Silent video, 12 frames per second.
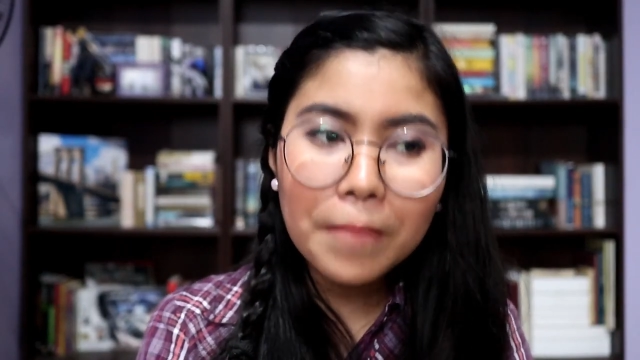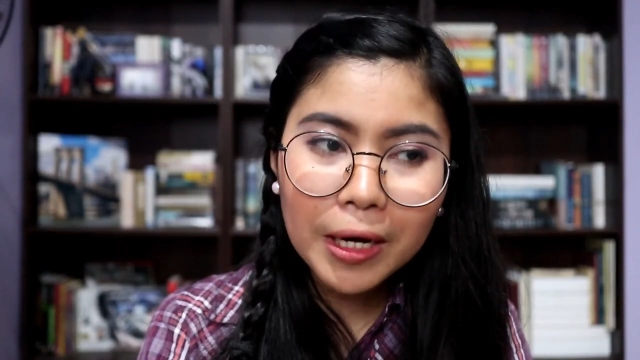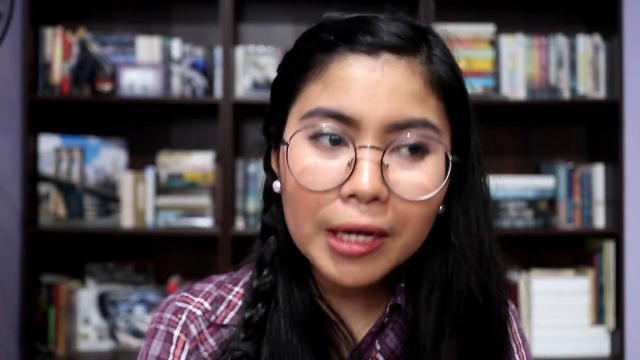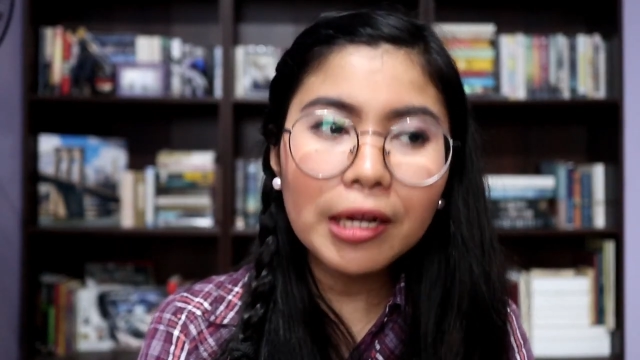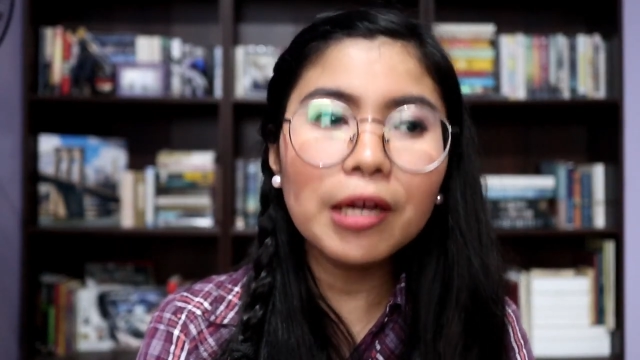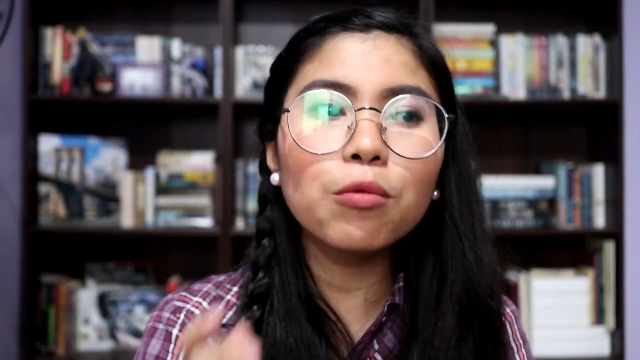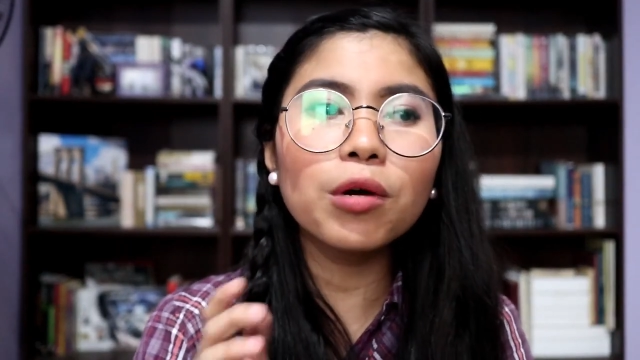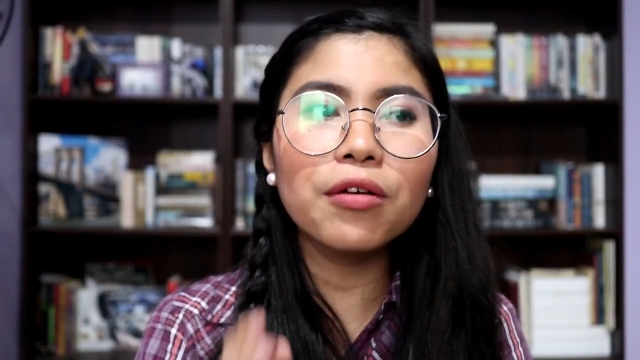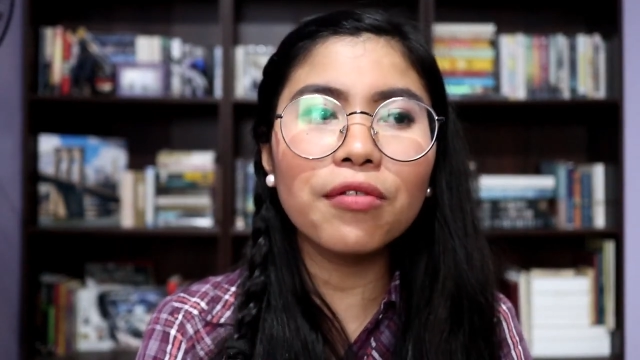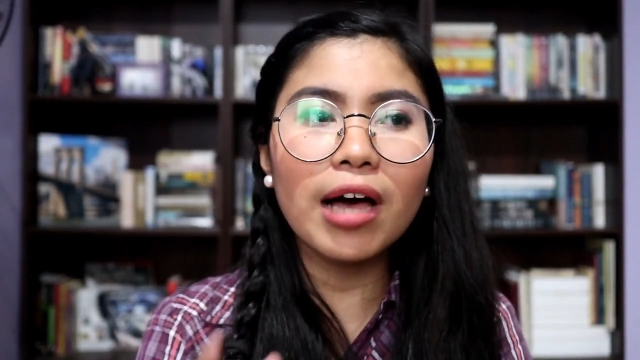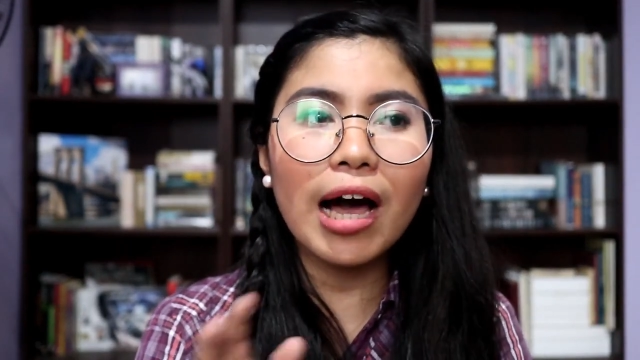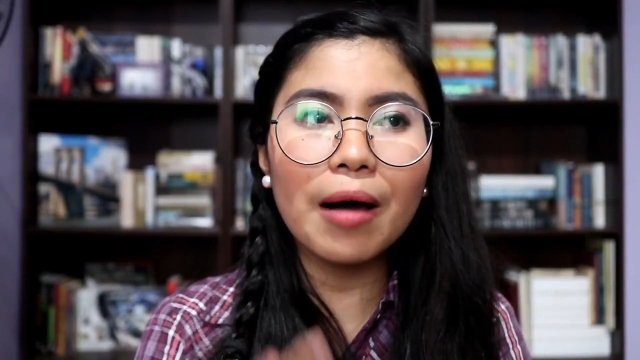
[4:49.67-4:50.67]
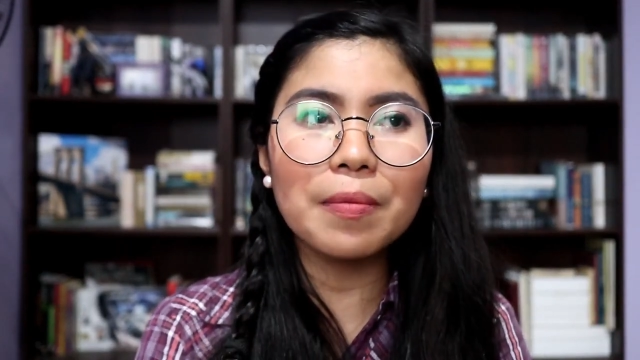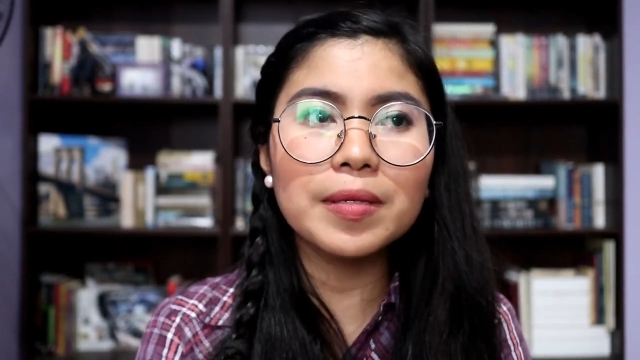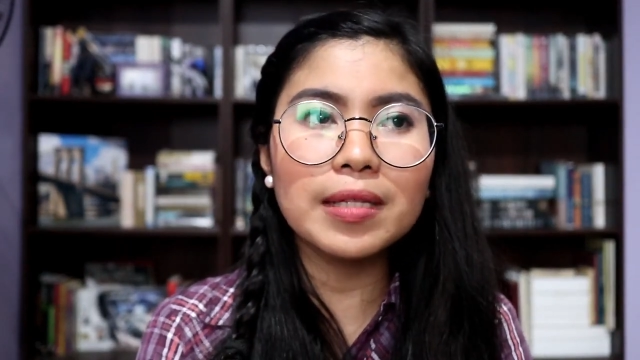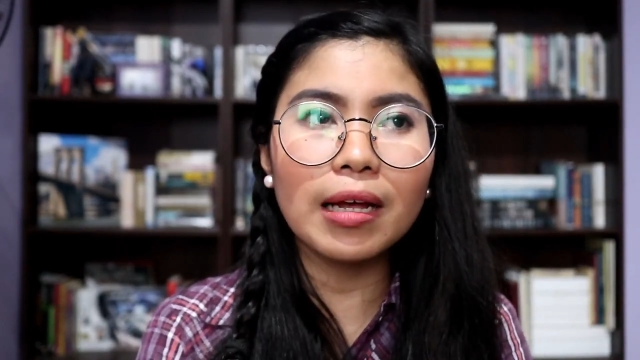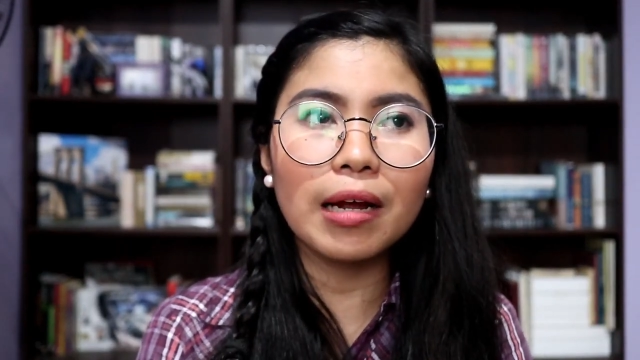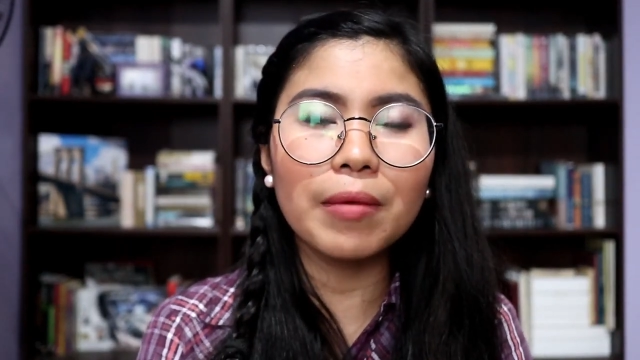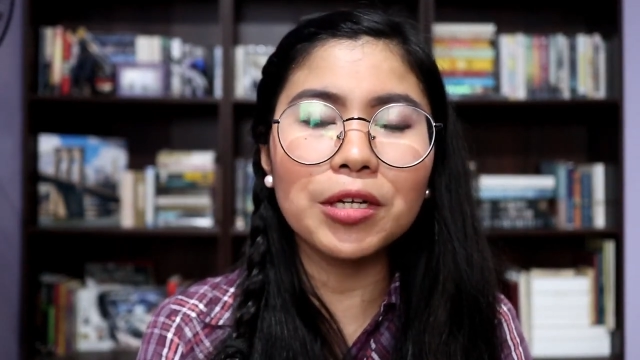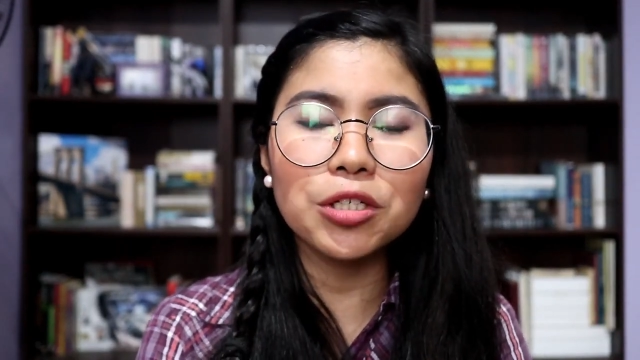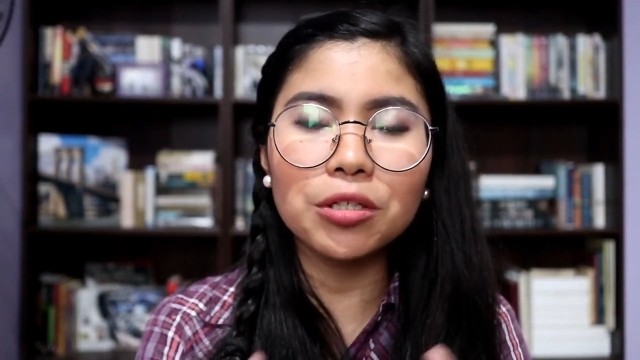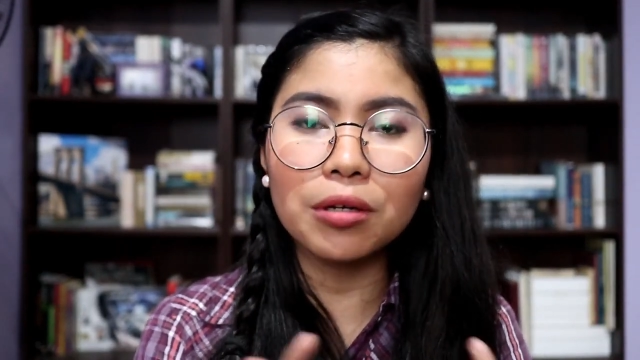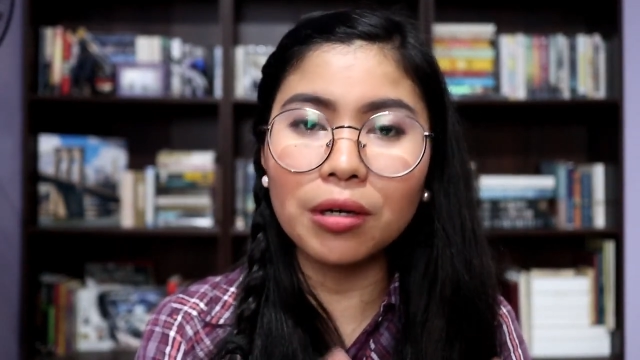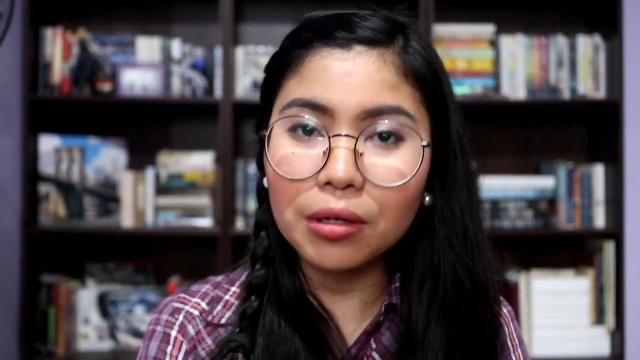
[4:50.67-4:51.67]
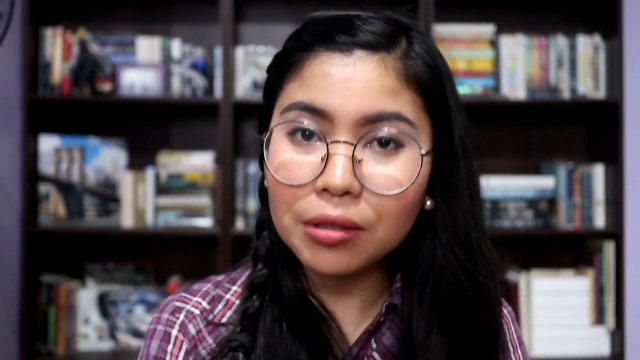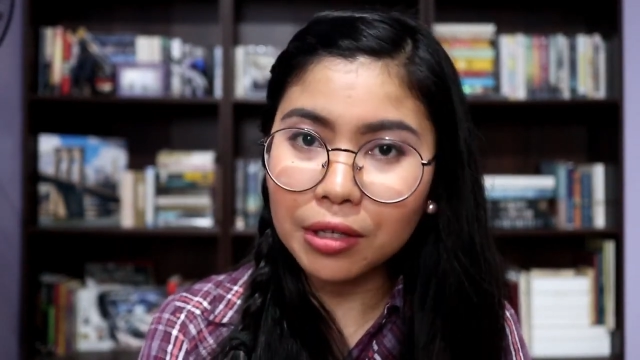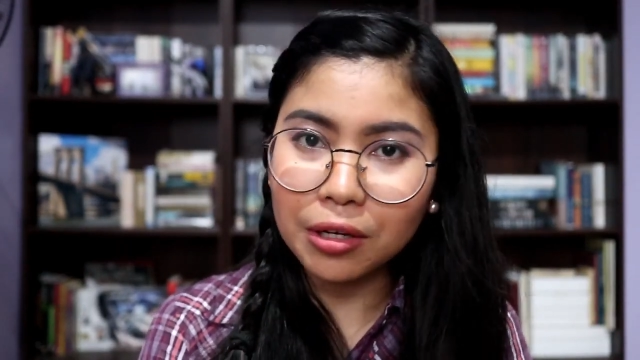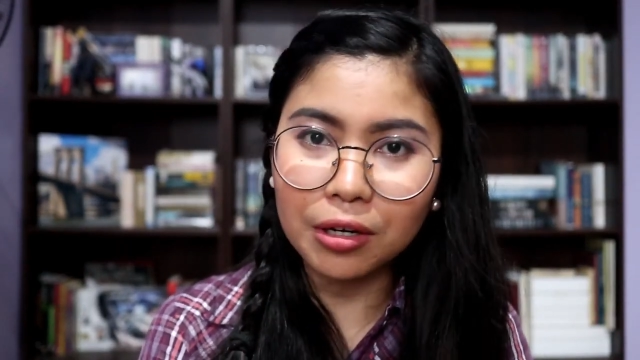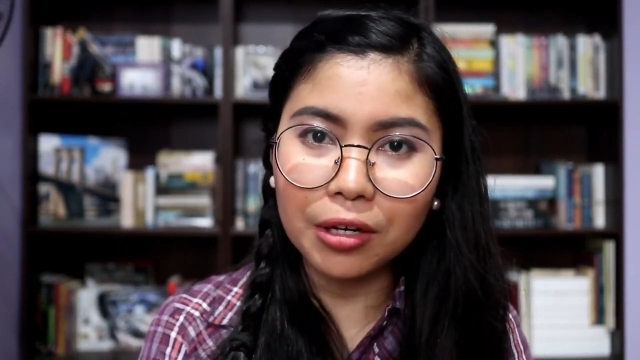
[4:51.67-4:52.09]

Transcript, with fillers: But in one of the apps that I mentioned earlier,